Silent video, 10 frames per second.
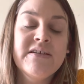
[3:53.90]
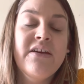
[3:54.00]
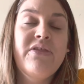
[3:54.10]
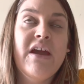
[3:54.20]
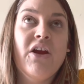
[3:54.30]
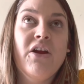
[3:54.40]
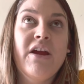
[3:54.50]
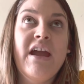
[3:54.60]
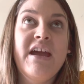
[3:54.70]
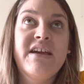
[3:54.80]
There
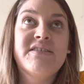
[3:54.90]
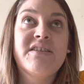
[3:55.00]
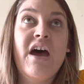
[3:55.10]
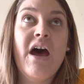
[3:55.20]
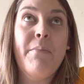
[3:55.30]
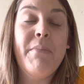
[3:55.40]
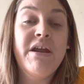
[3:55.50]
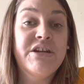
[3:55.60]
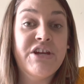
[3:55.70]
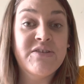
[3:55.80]
is
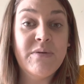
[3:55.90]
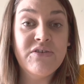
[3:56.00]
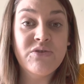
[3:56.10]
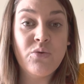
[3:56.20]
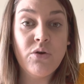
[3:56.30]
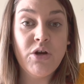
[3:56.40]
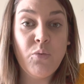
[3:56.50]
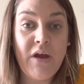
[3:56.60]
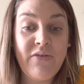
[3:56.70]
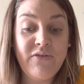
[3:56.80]
an adjustment disorder
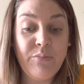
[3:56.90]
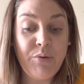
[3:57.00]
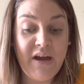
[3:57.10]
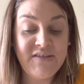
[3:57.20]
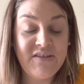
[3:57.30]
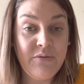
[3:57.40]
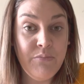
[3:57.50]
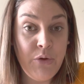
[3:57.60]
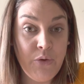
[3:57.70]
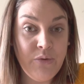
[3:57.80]
with depressed
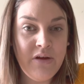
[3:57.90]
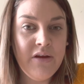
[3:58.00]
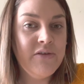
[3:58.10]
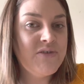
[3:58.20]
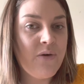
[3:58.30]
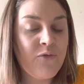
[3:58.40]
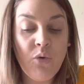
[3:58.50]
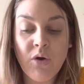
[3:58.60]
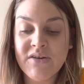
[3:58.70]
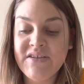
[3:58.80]
mood. So of
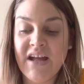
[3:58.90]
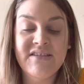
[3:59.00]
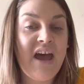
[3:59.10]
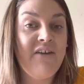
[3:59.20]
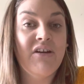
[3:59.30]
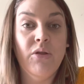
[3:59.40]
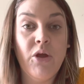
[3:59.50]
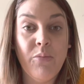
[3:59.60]
course that's having a low